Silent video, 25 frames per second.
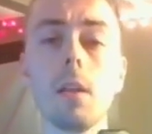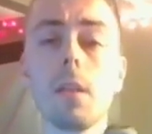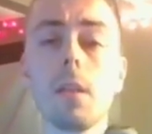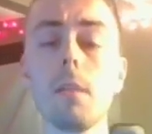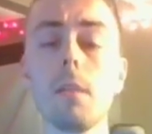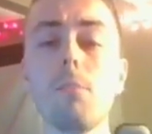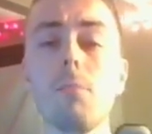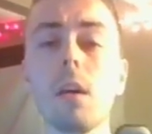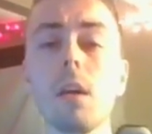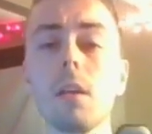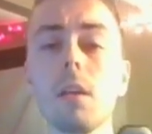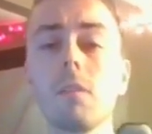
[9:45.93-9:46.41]

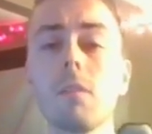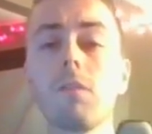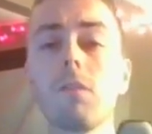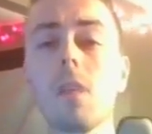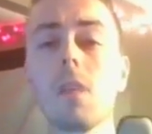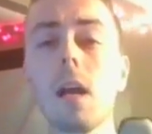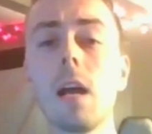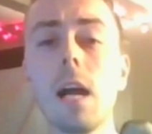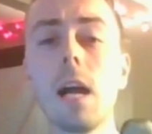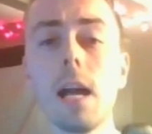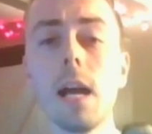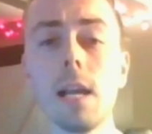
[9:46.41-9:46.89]
the
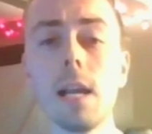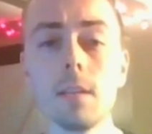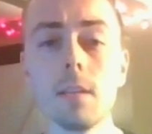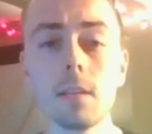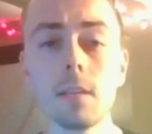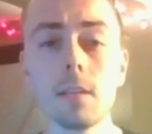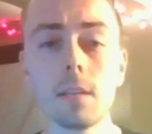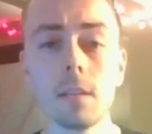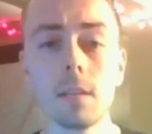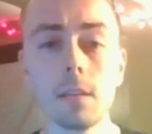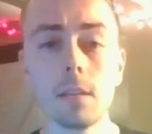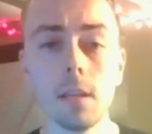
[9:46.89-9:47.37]

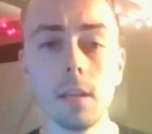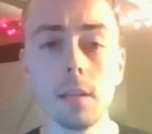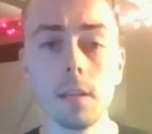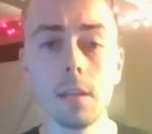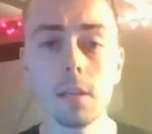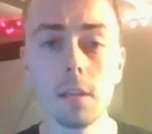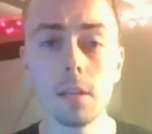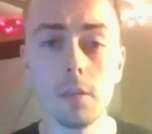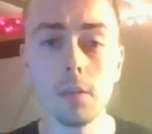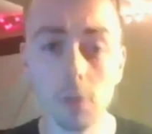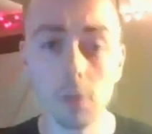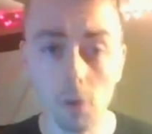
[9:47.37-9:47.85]
butterflies and
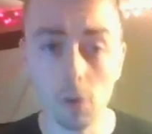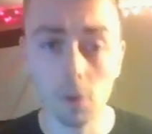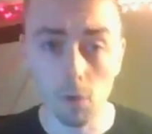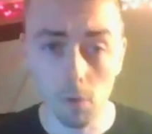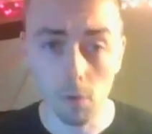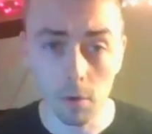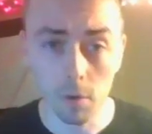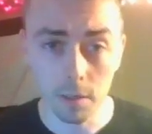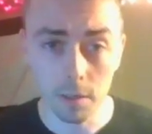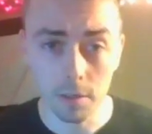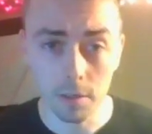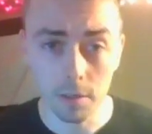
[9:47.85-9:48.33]
the
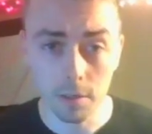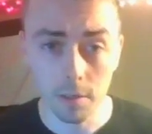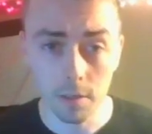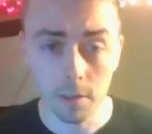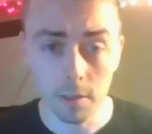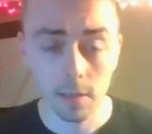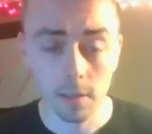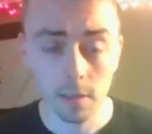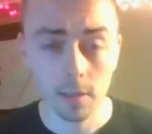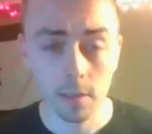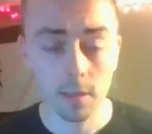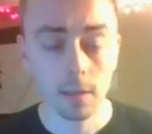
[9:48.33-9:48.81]
unicorns
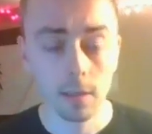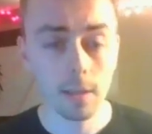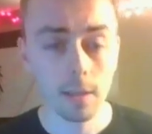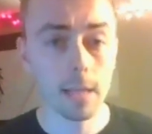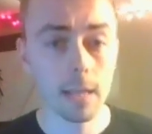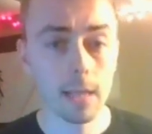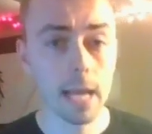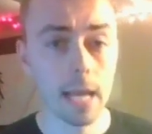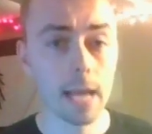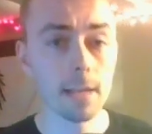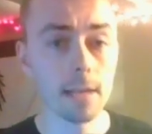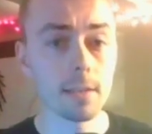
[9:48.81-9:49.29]

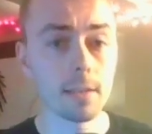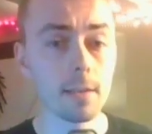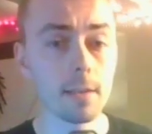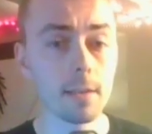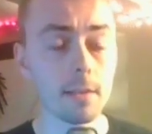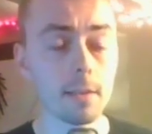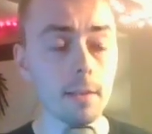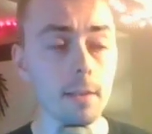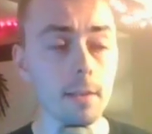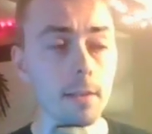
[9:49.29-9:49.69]
that